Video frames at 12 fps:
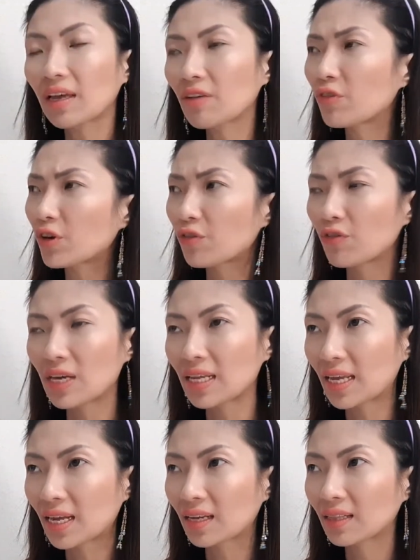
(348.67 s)
If you're
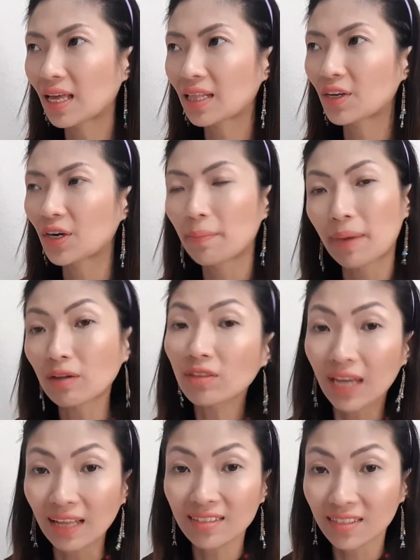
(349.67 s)
feeling that you're about to
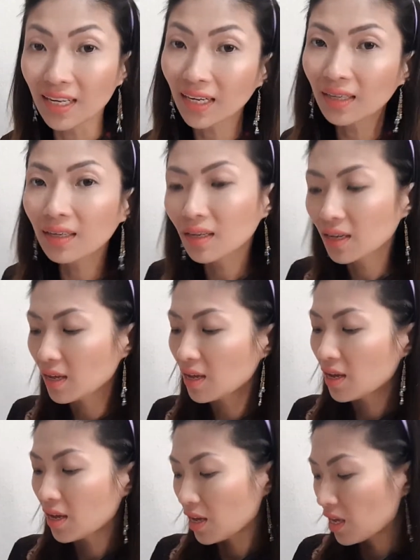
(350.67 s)
get sick,
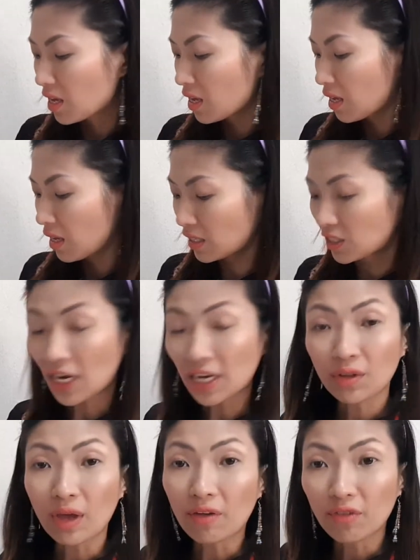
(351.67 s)
it's great
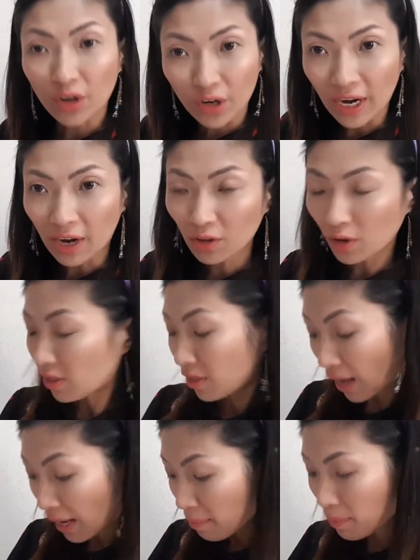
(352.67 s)
to have your oregano and
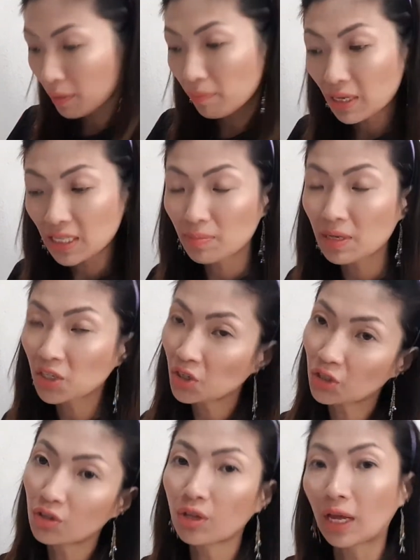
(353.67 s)
thyme, but please be
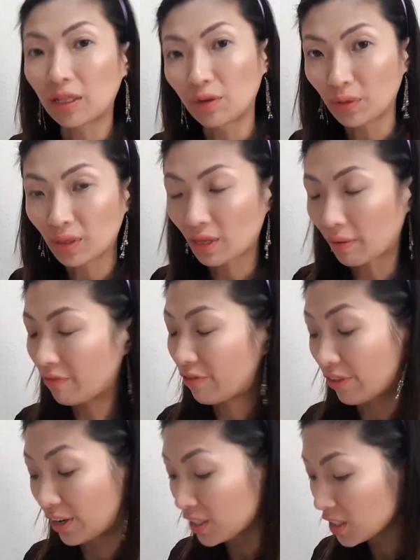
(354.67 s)
sure to dilute them
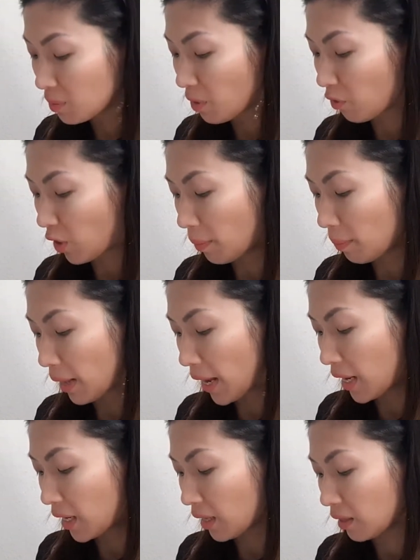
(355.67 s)
first before
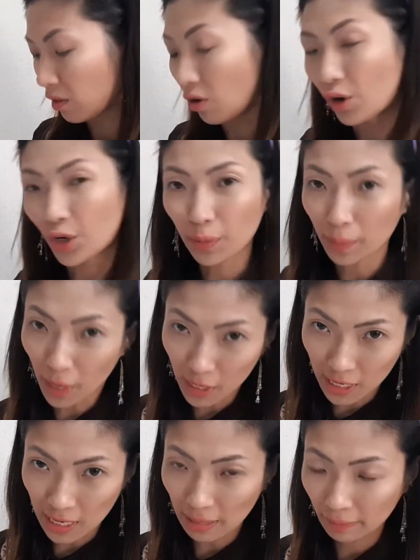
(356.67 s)
applying it on your
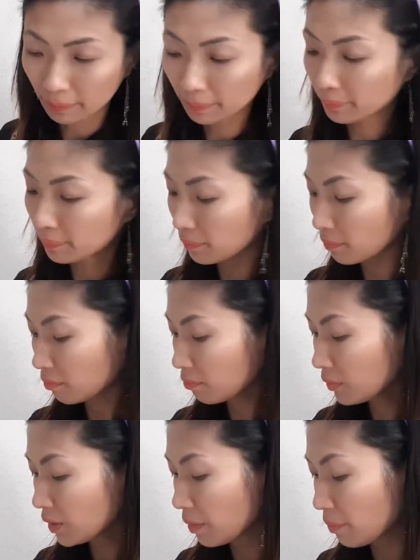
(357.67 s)
body,
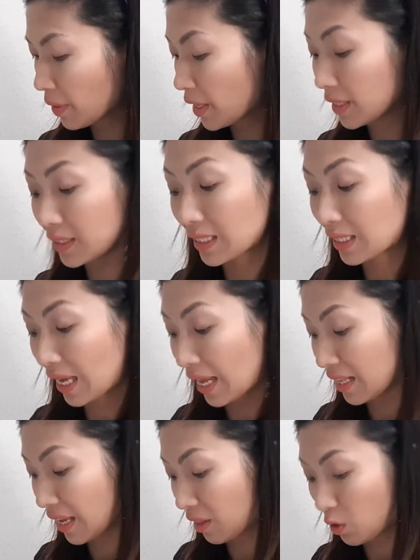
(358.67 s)
because it
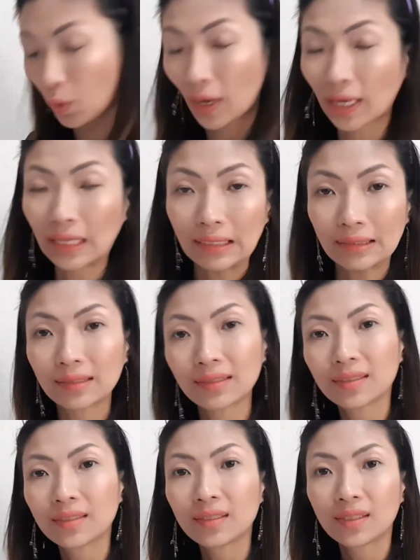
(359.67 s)
can get quite
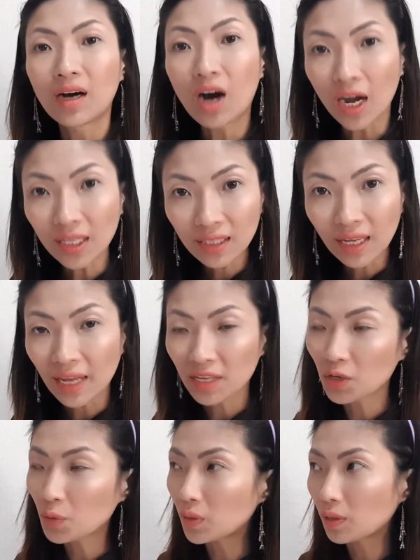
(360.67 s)
hot
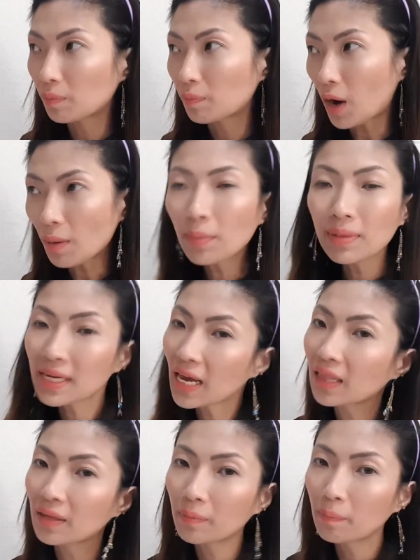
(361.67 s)
and you will probably
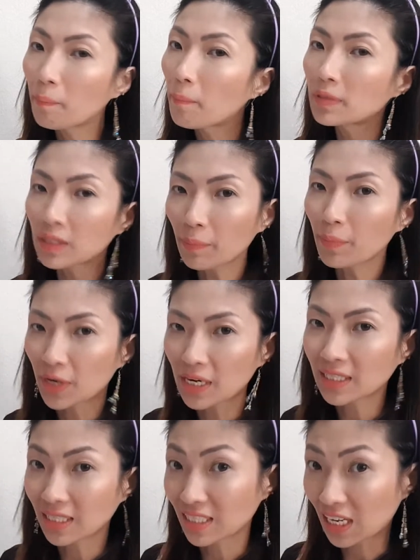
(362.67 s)
get some
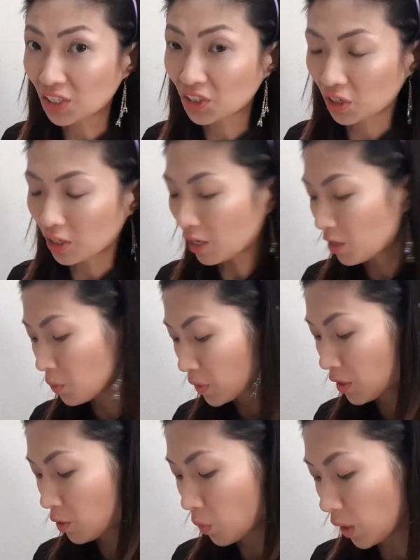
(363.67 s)
burning sensation and you
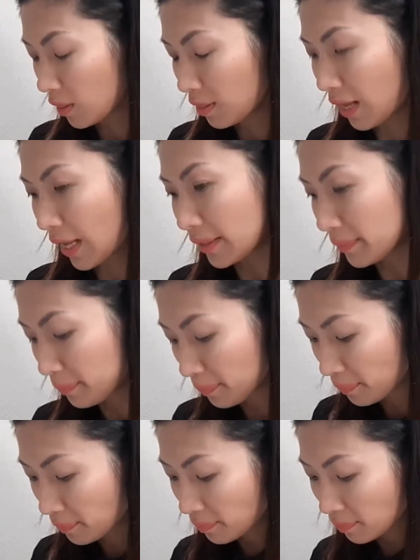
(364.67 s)
wouldn't want that.
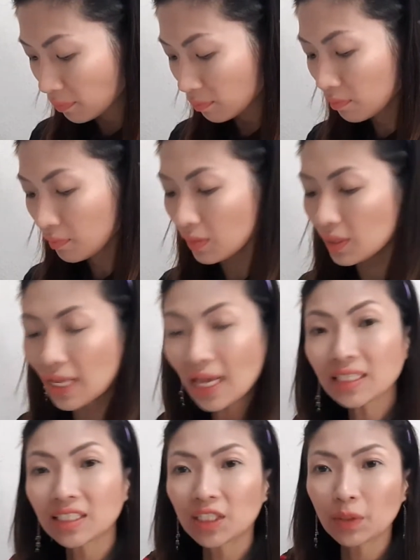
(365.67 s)

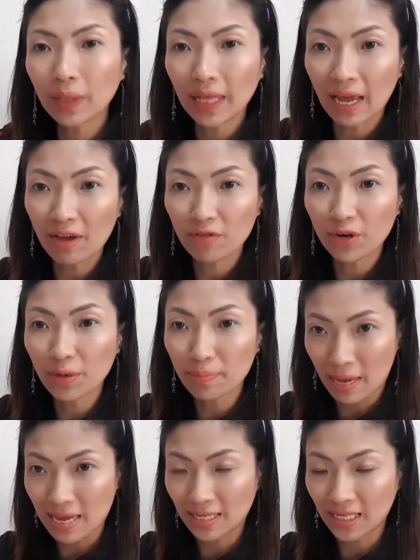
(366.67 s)
Next, you will have your
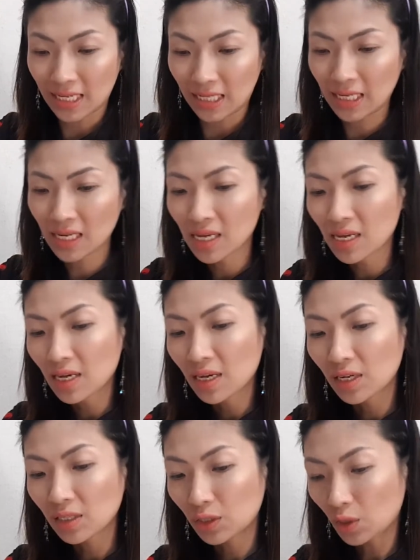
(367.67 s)
basil.
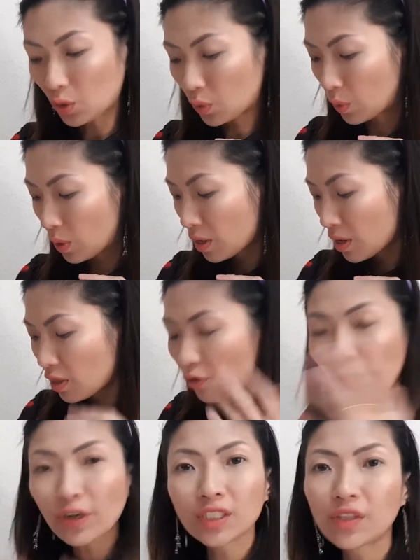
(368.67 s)
So the
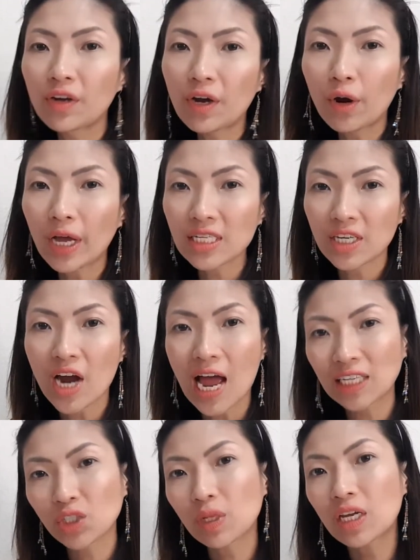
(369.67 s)
first three oils are
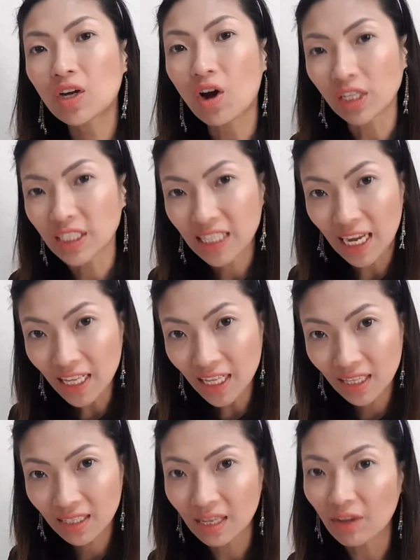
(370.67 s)
actually constant.
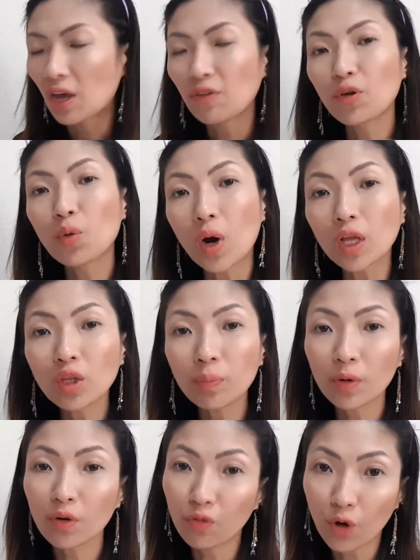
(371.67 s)
If you want to
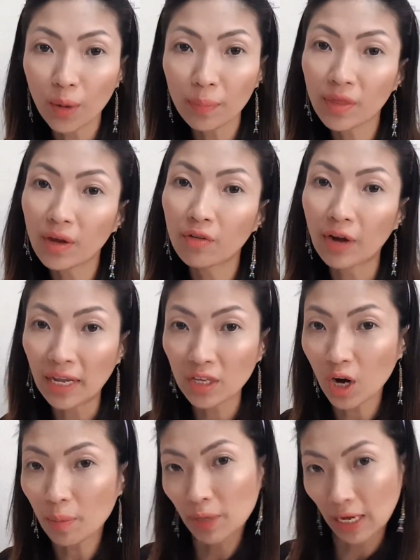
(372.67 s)
perform the
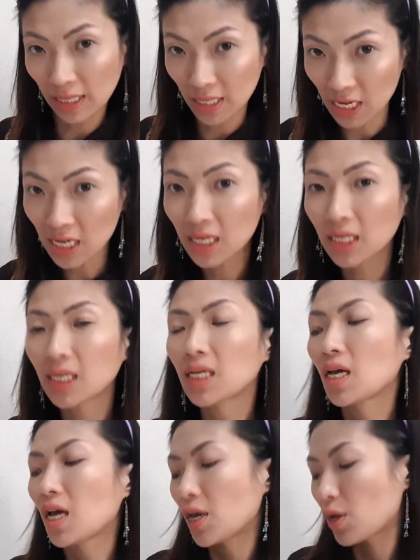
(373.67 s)
raindrop technique,
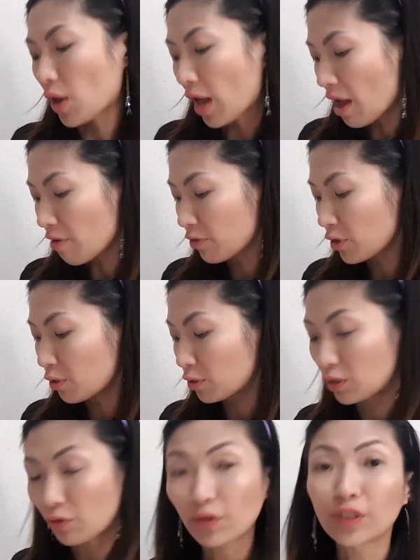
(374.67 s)
you have to use
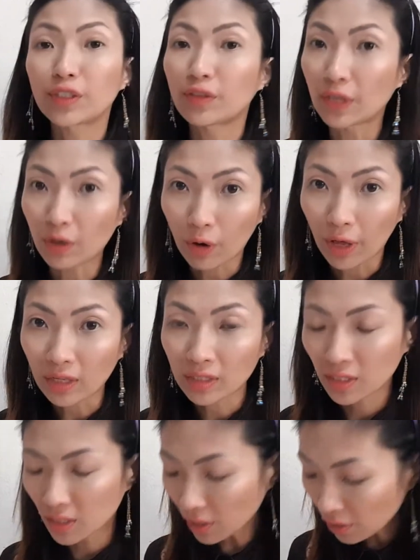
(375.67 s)
the first three
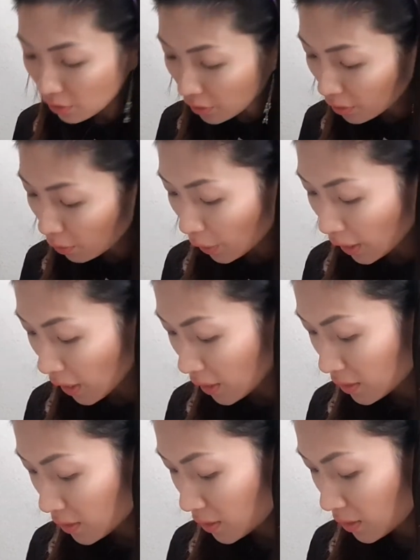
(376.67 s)
oils. The other oils,